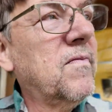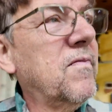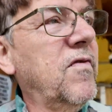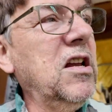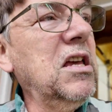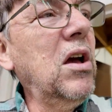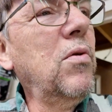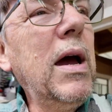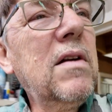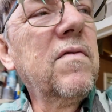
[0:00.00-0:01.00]
video
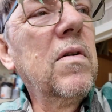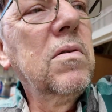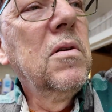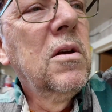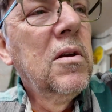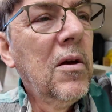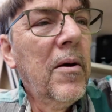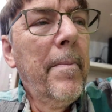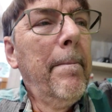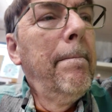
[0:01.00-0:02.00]
out of a
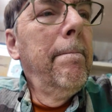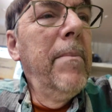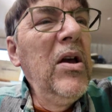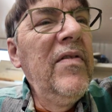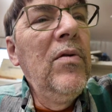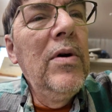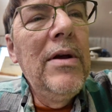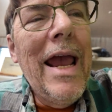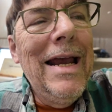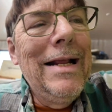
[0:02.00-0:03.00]
movie
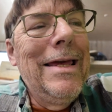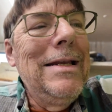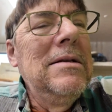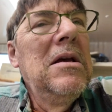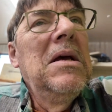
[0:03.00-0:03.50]
we edited.